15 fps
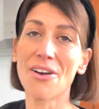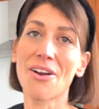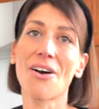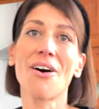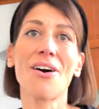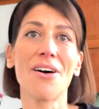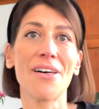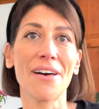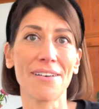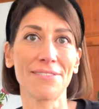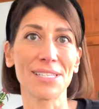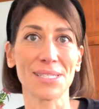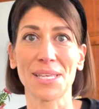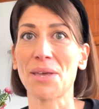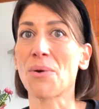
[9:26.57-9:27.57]
are all
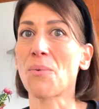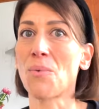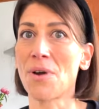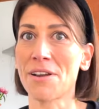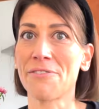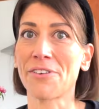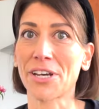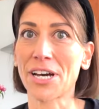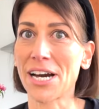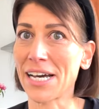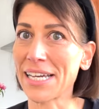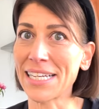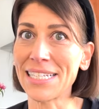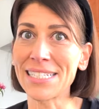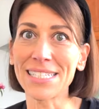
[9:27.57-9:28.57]
obviously one of a
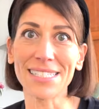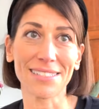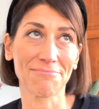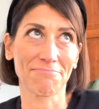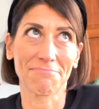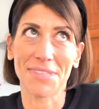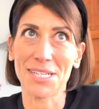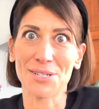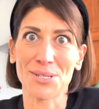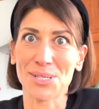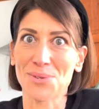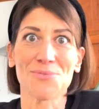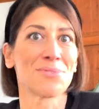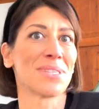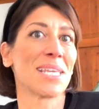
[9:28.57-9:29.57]
kind. There's
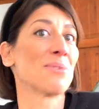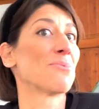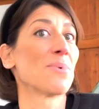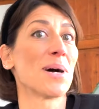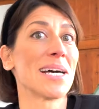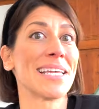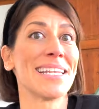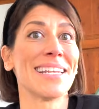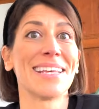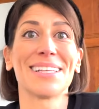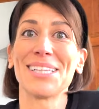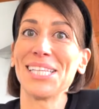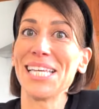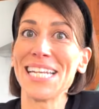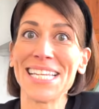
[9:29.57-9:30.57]
only one
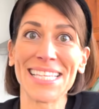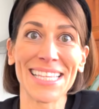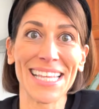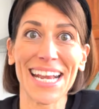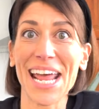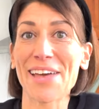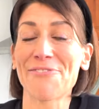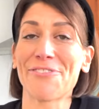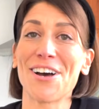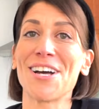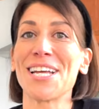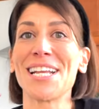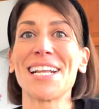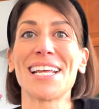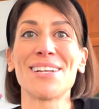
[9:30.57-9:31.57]
linen that I
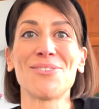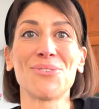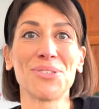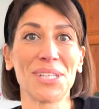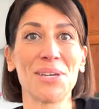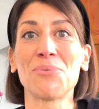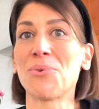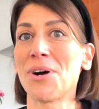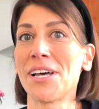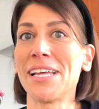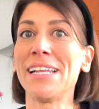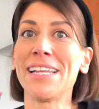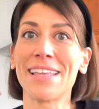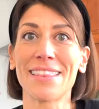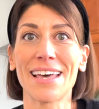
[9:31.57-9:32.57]
find and only
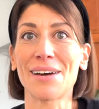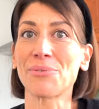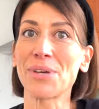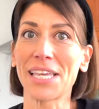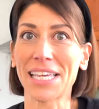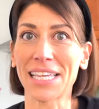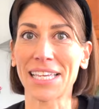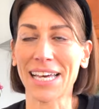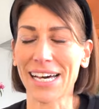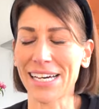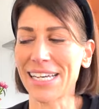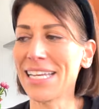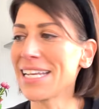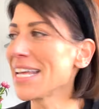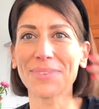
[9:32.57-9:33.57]
one that we can
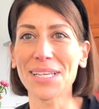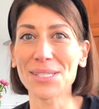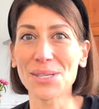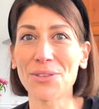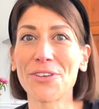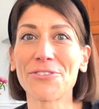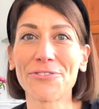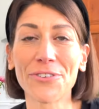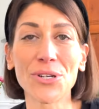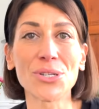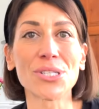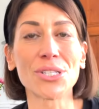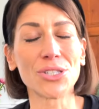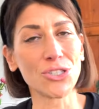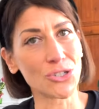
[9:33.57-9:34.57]
cut. So the
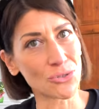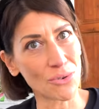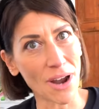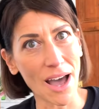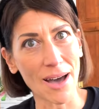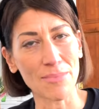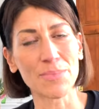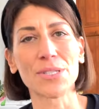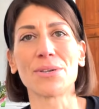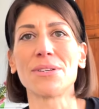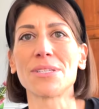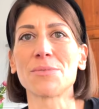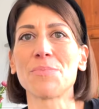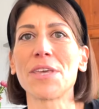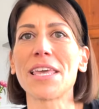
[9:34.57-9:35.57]
first drop, so to
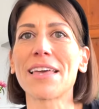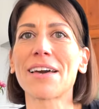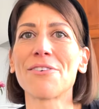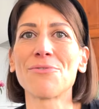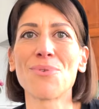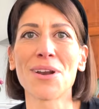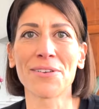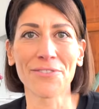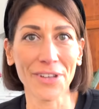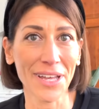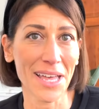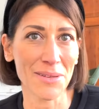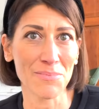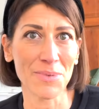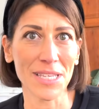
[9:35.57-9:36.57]
speak, of one of a
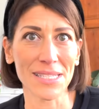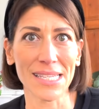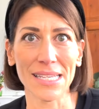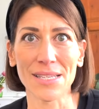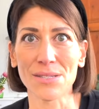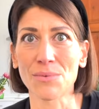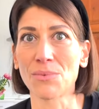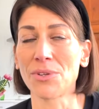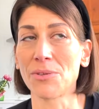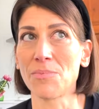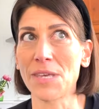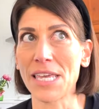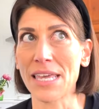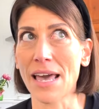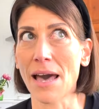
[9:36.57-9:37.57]
kind pieces will
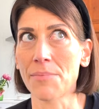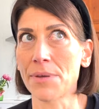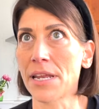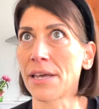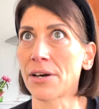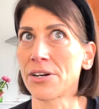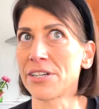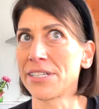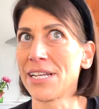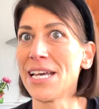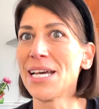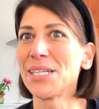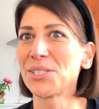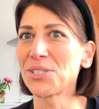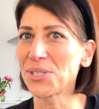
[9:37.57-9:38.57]
be happening on
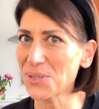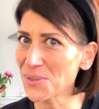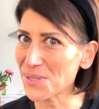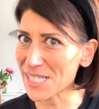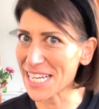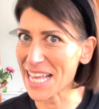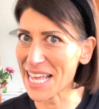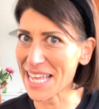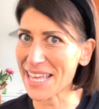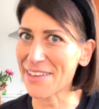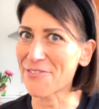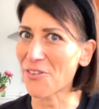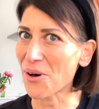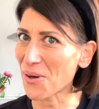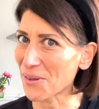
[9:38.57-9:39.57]
Tuesday,
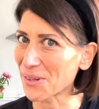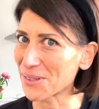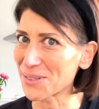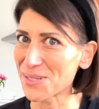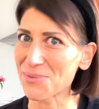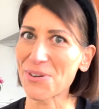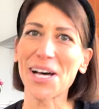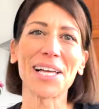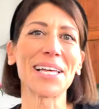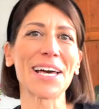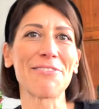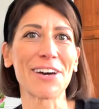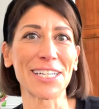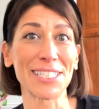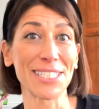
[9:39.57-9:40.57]
if all goes well.
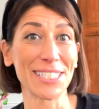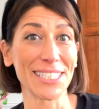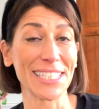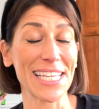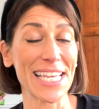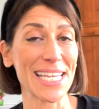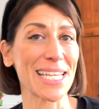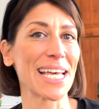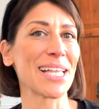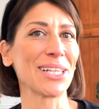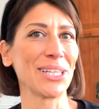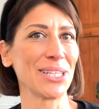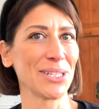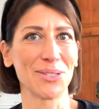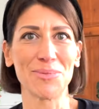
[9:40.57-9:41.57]
I've had to delay it a
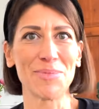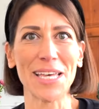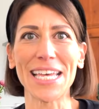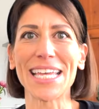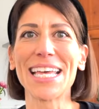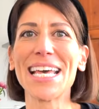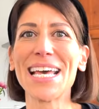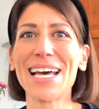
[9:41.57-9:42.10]
little bit